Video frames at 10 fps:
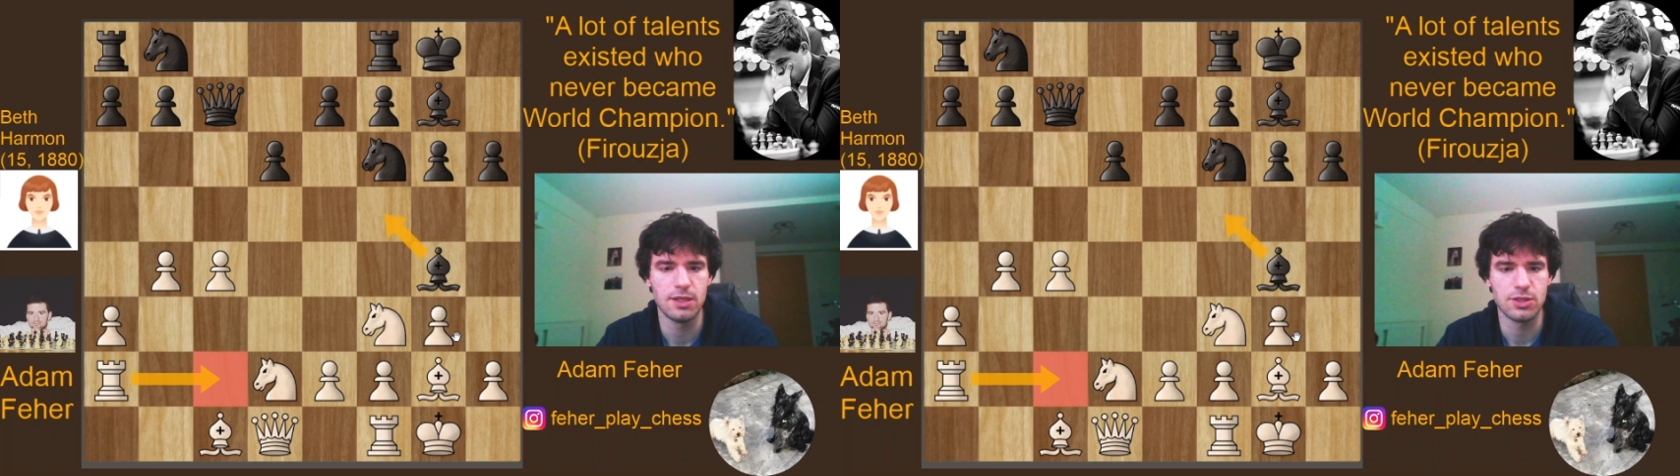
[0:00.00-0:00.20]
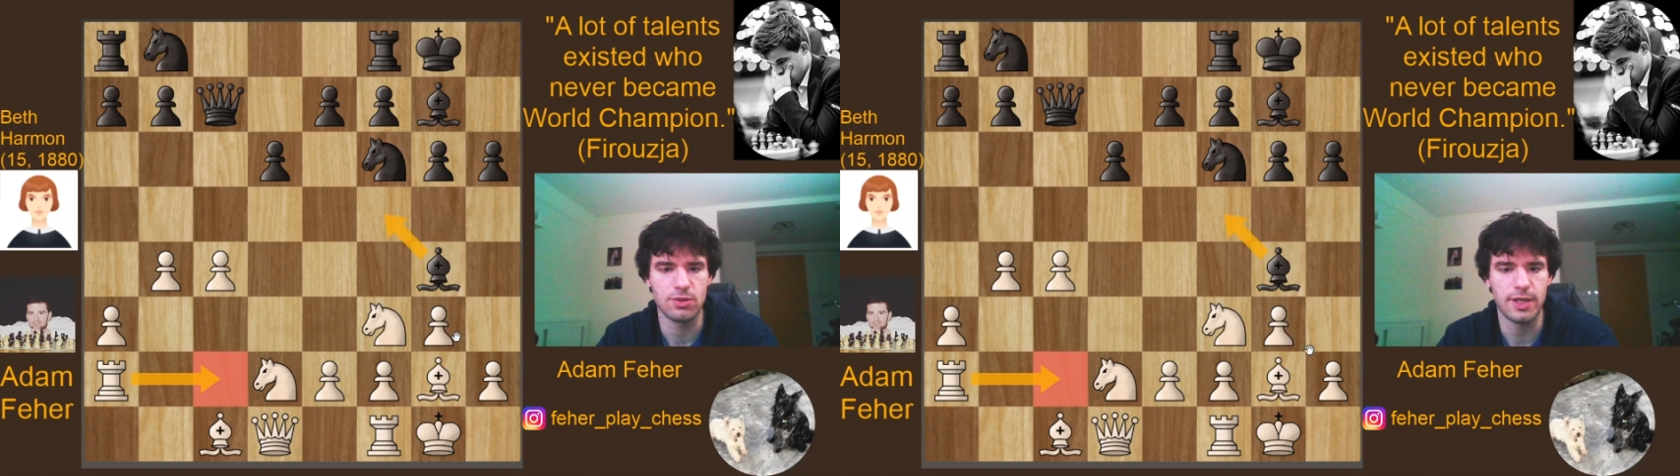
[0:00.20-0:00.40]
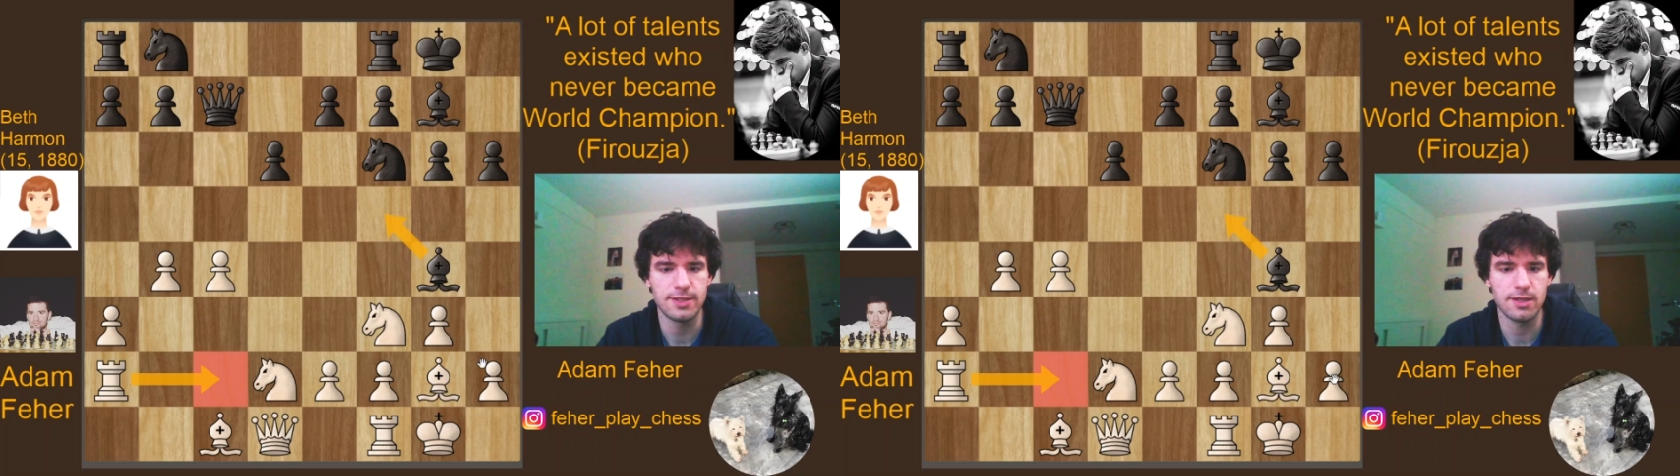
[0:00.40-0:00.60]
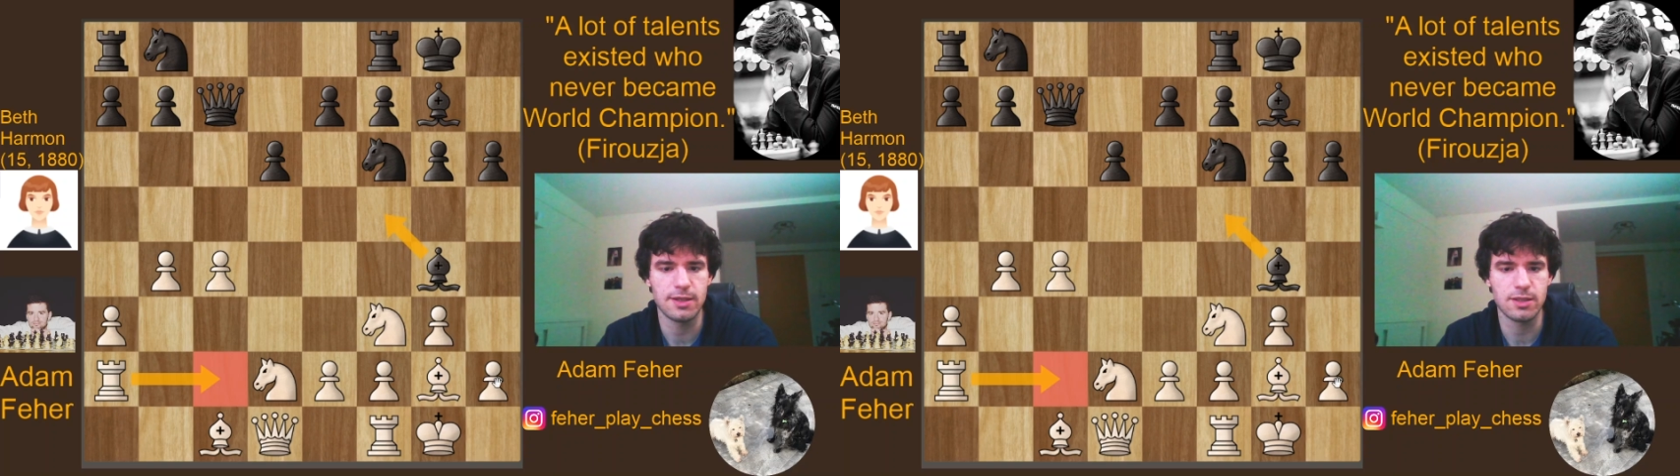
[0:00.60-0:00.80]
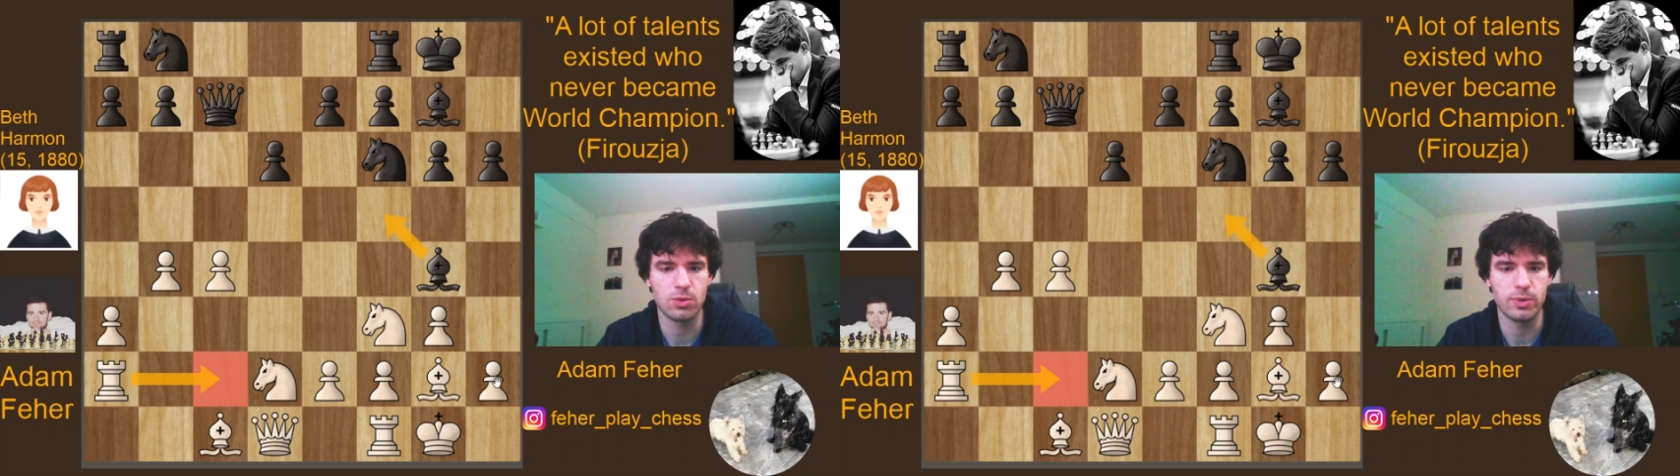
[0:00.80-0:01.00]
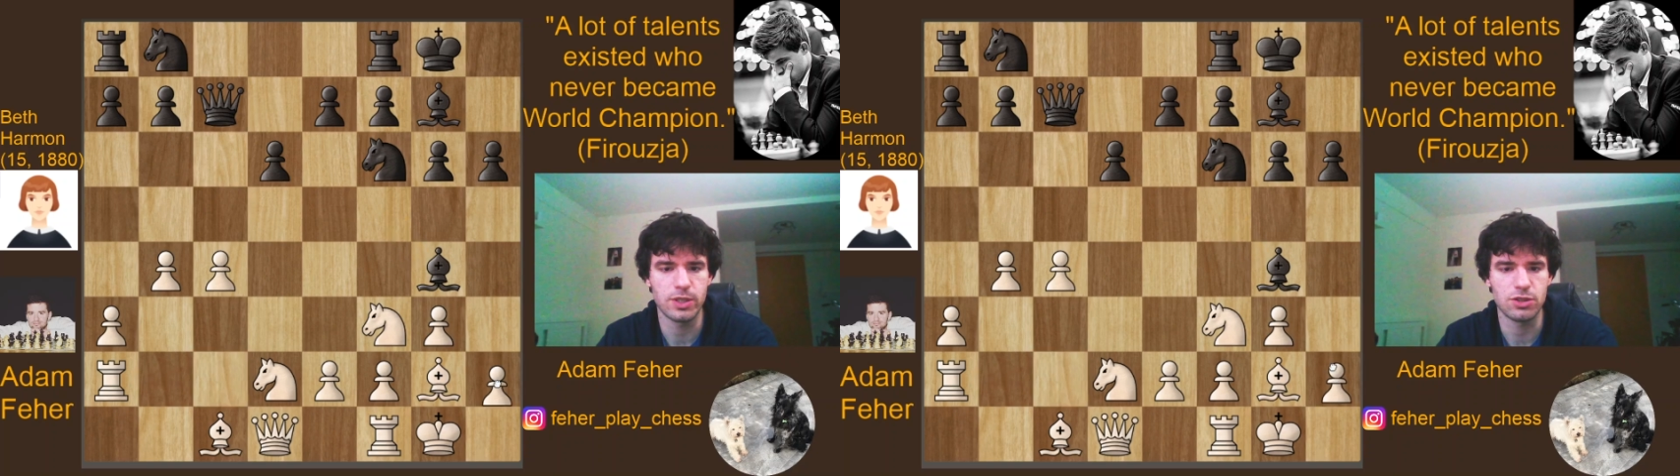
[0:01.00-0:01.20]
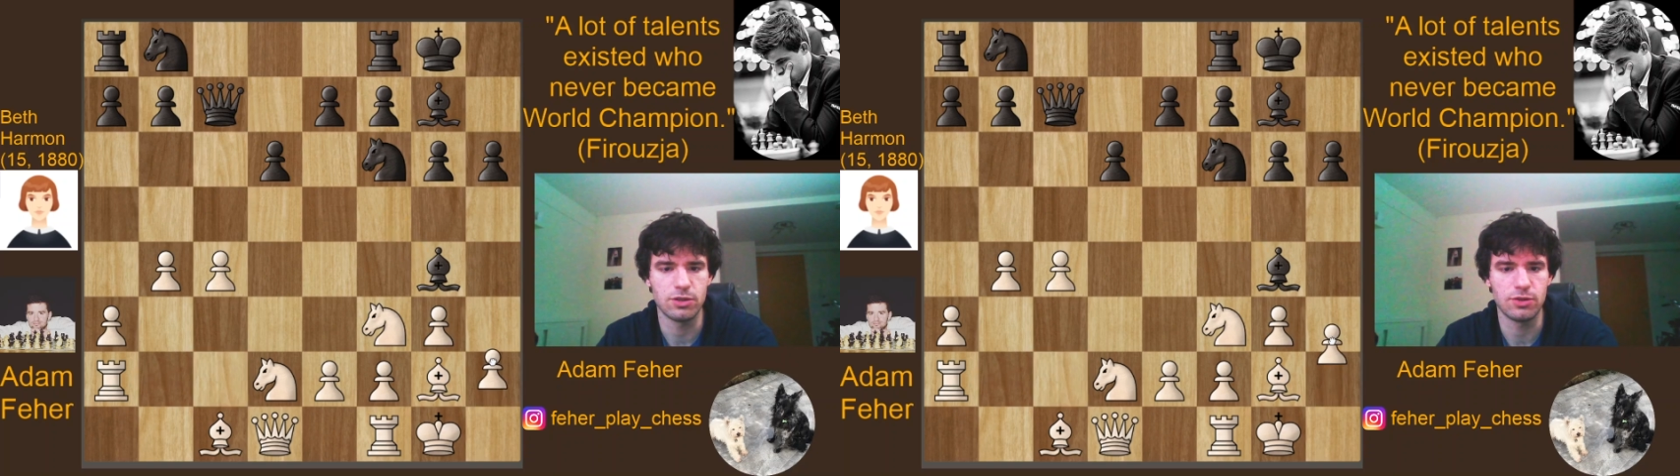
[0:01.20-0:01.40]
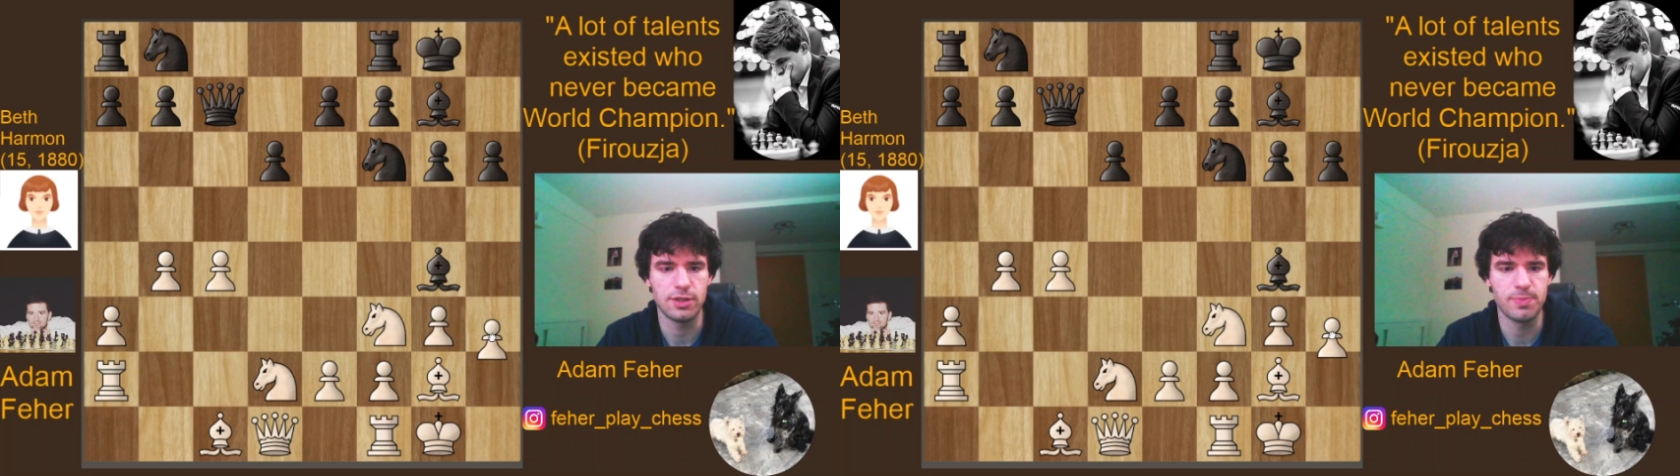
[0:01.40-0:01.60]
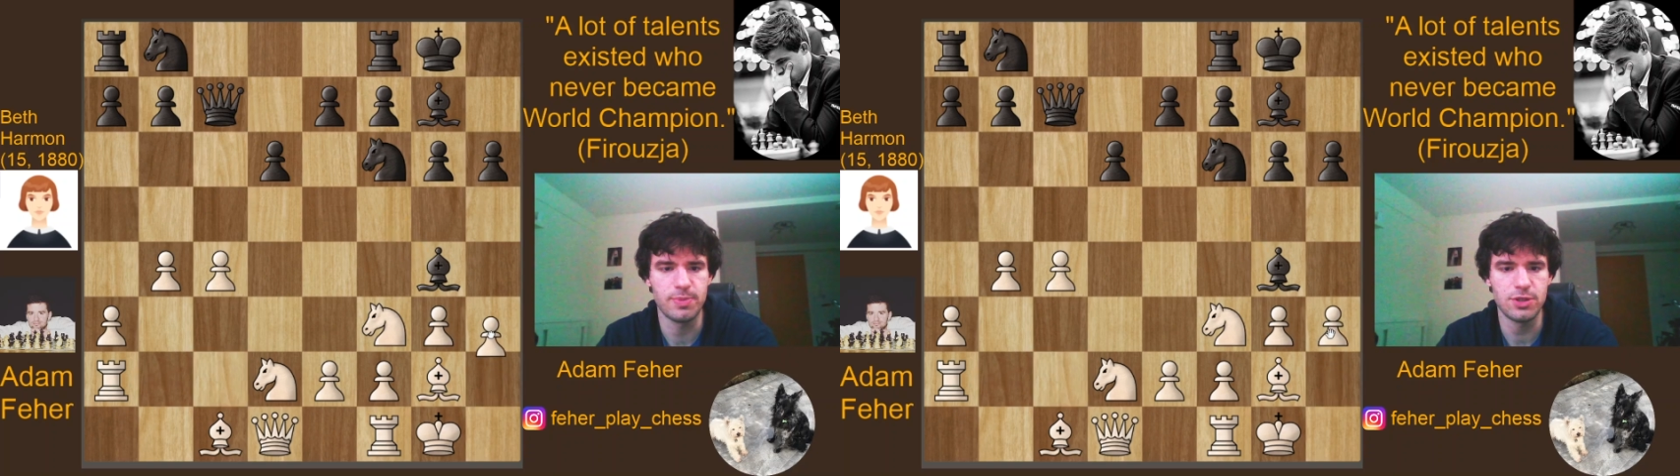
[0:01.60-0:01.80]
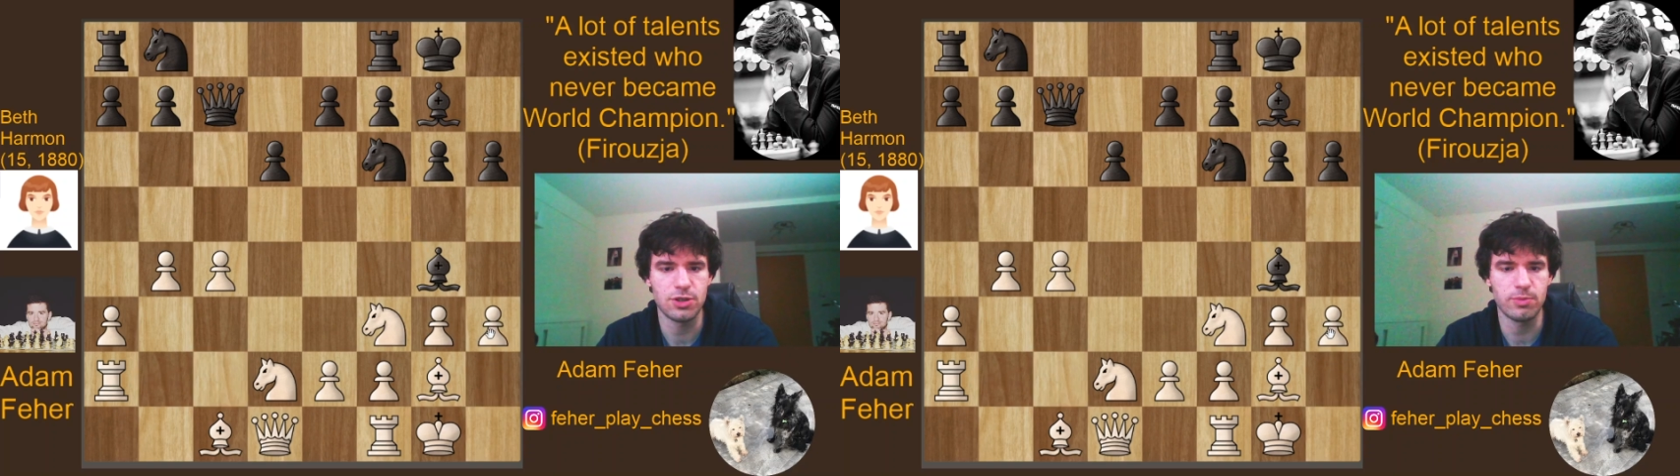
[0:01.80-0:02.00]
So let's ask a question to this
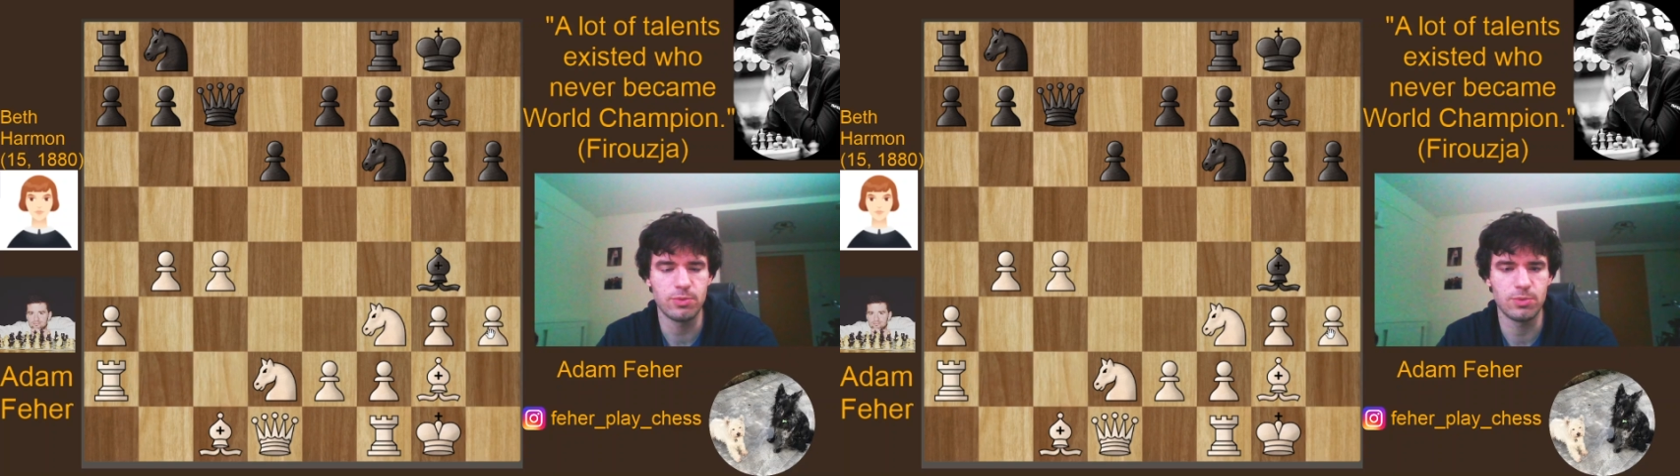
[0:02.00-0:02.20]
bishop,